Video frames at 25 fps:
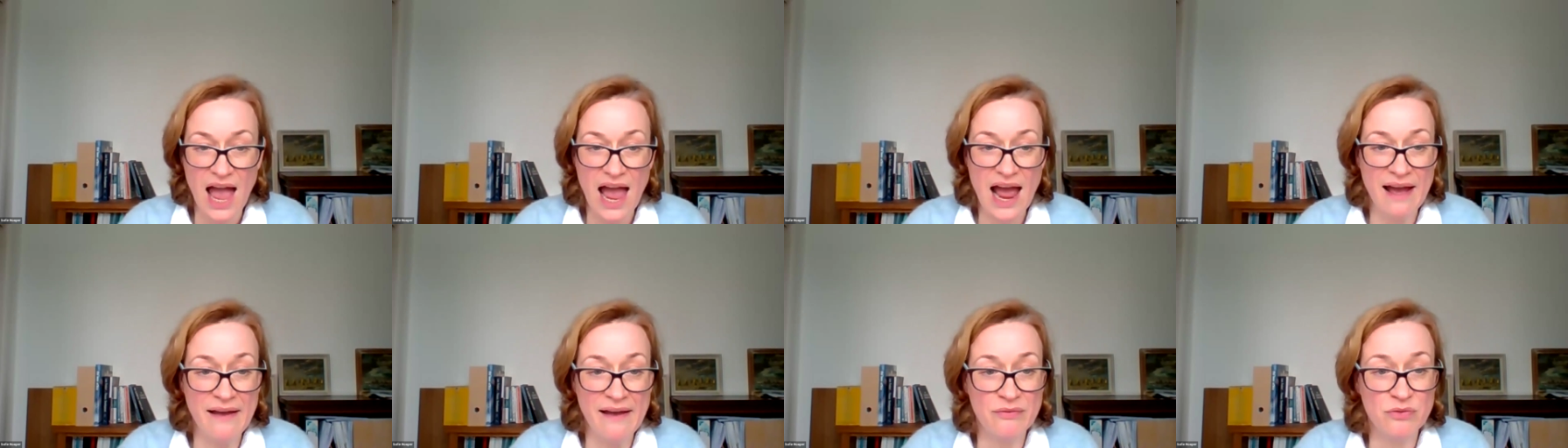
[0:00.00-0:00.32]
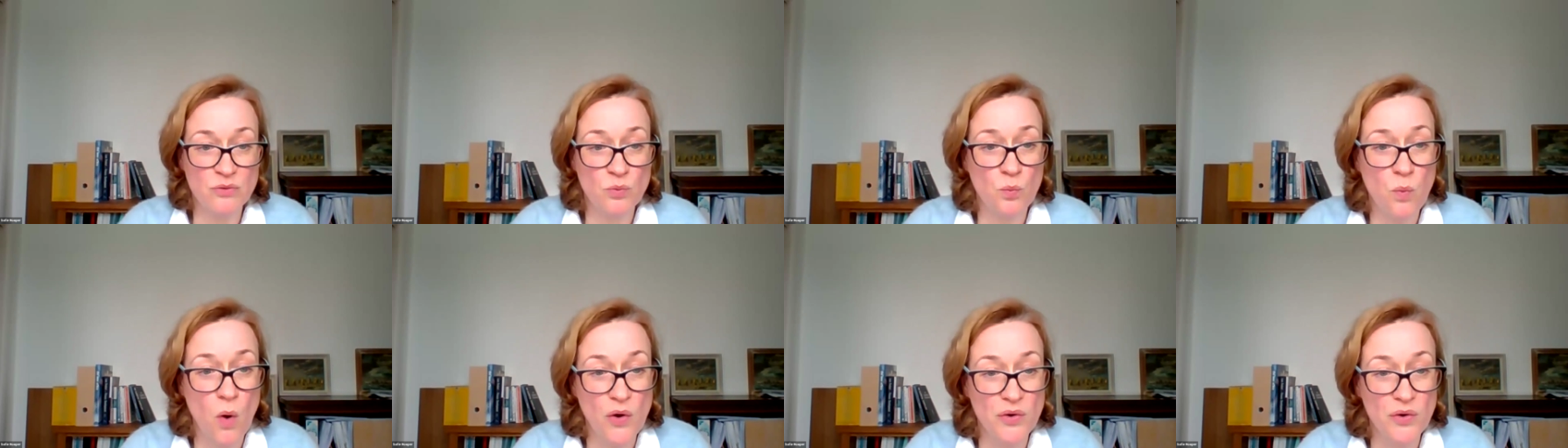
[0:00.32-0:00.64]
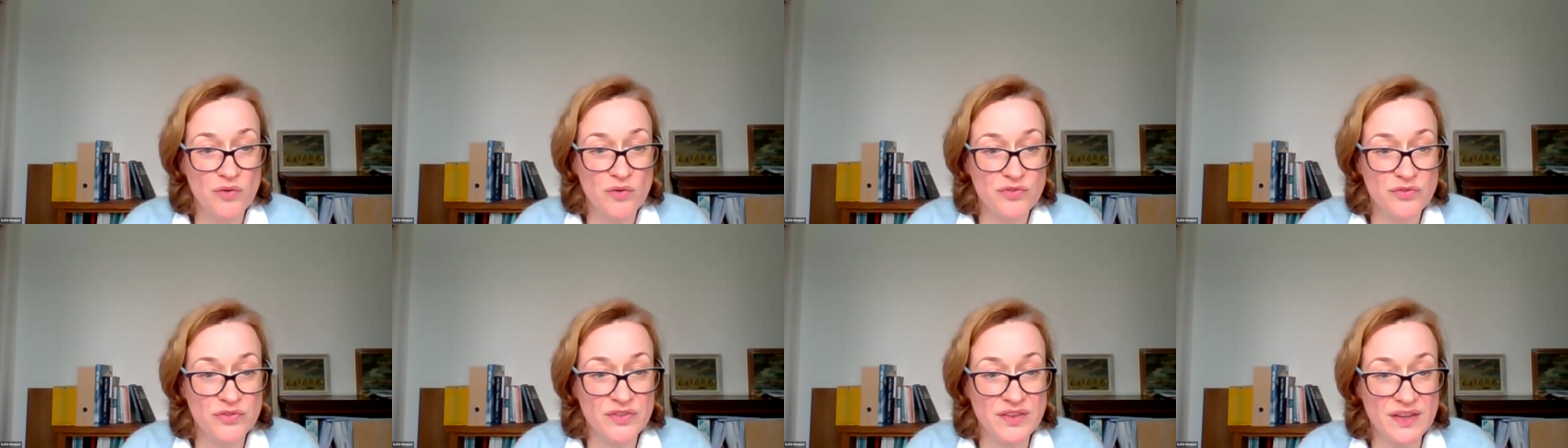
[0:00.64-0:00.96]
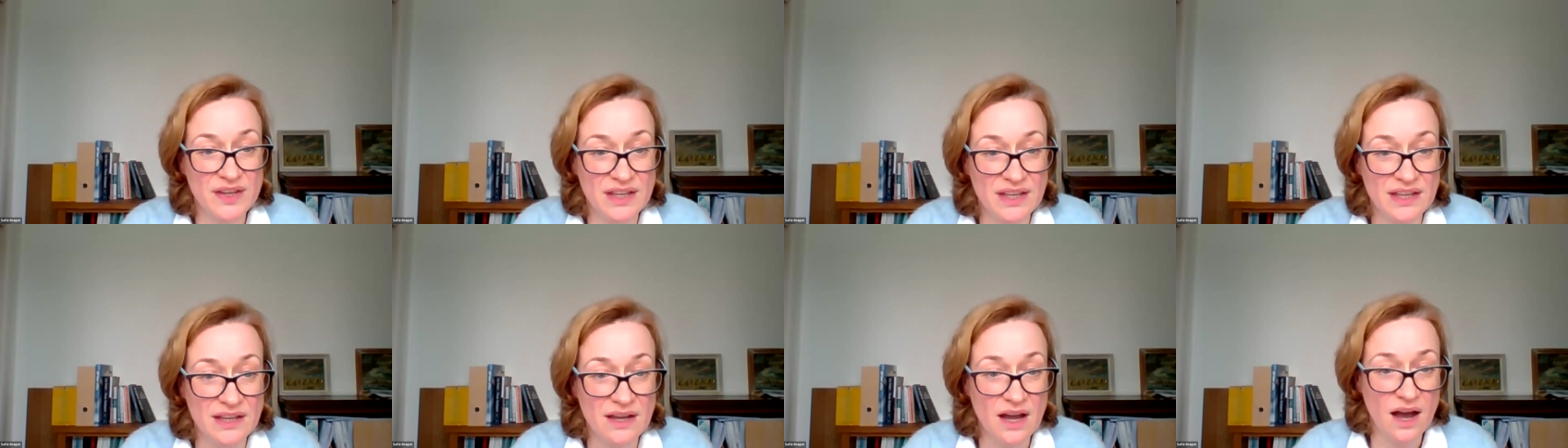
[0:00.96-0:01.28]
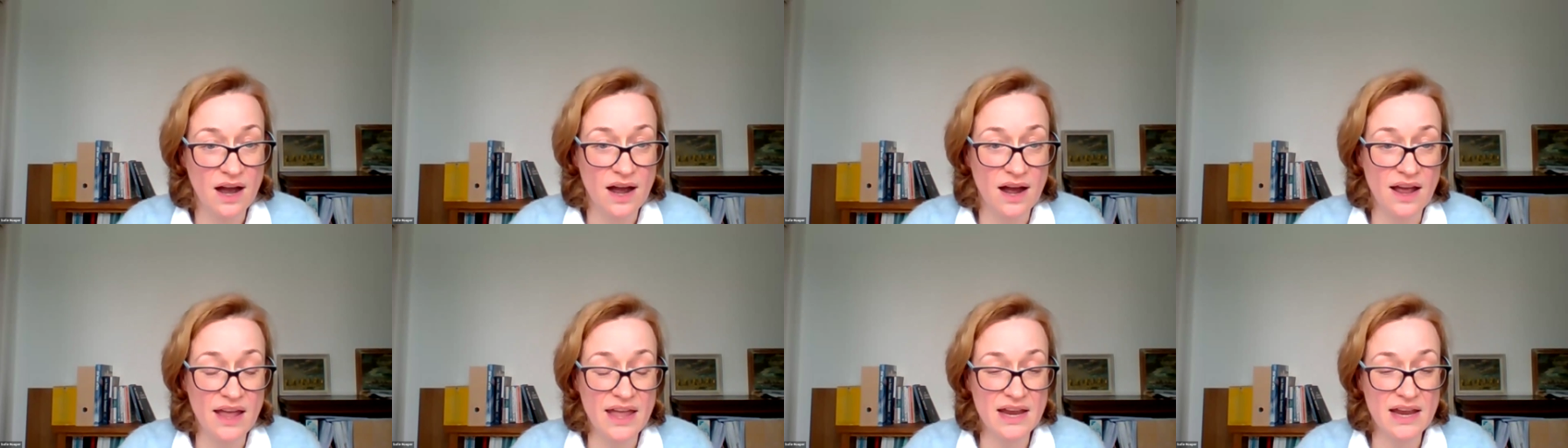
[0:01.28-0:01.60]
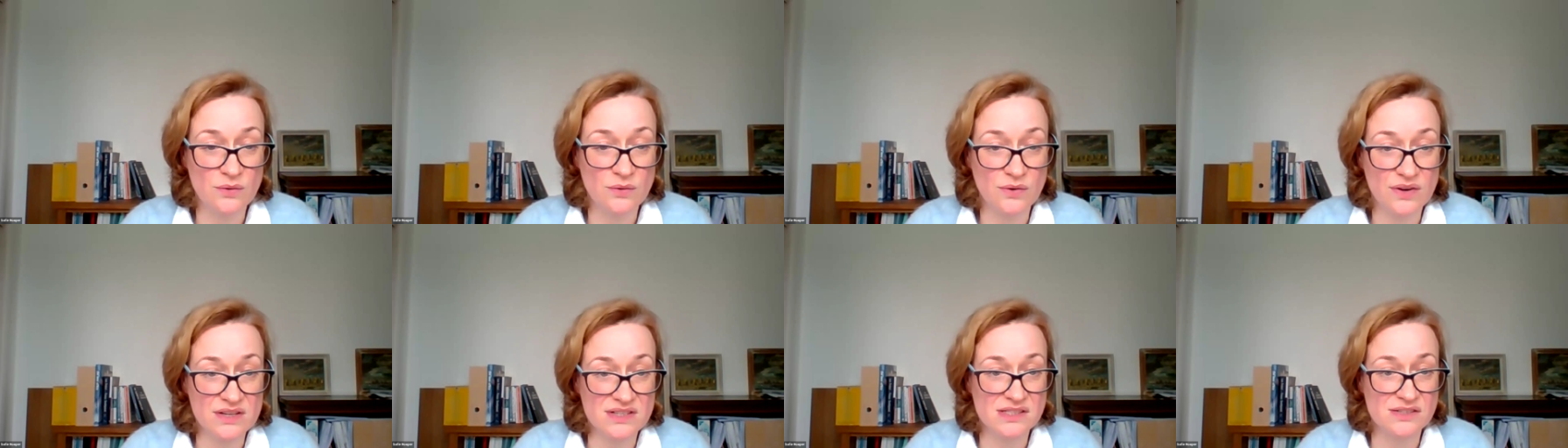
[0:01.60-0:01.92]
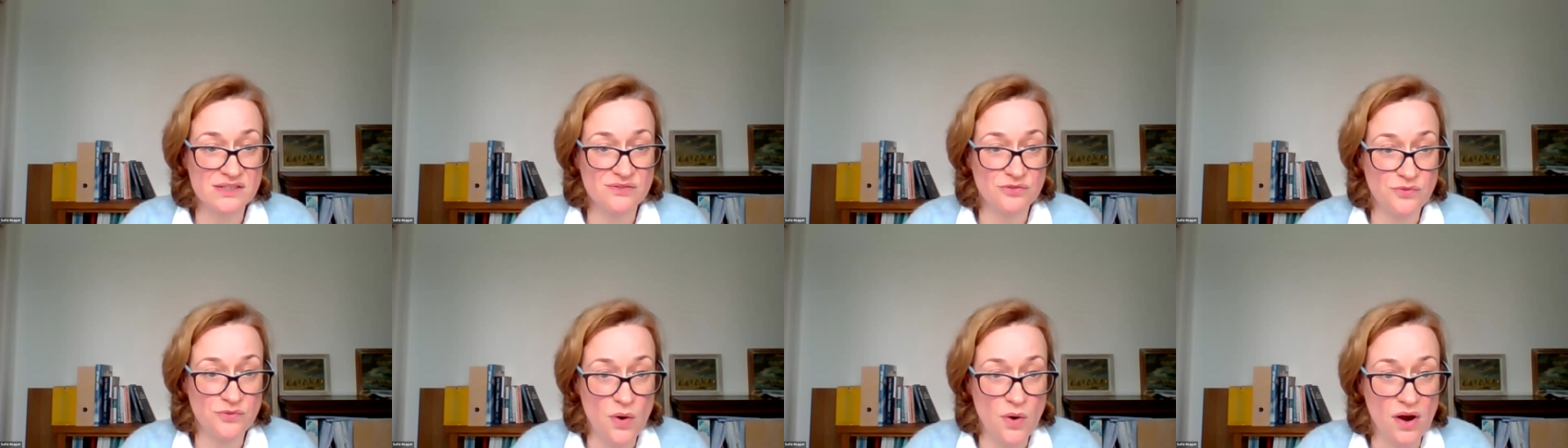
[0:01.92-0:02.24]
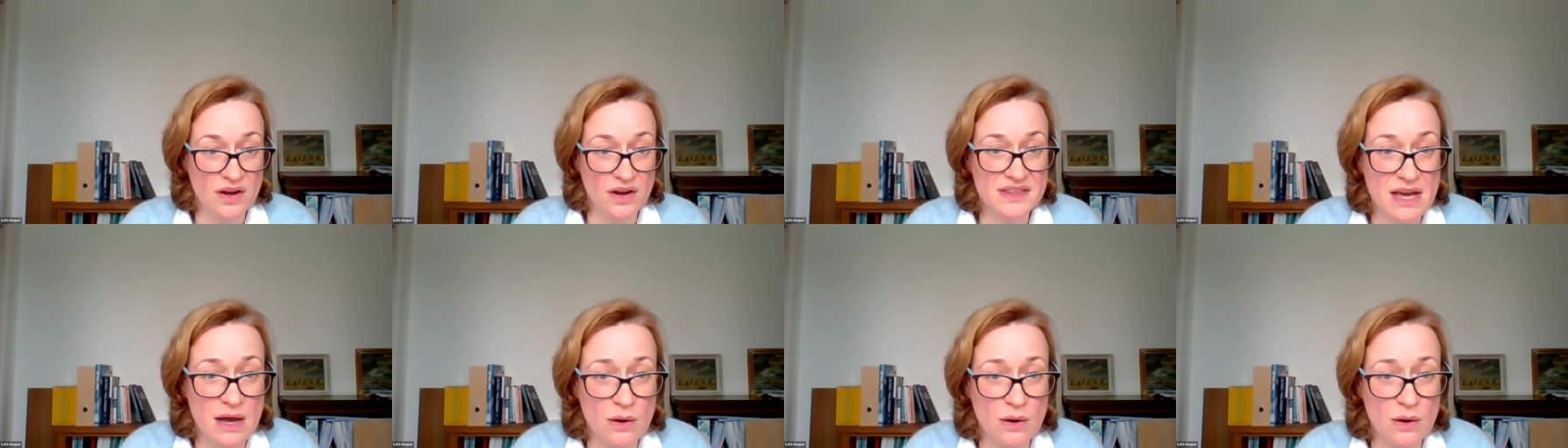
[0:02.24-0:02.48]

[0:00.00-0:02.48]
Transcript: And one of the areas of work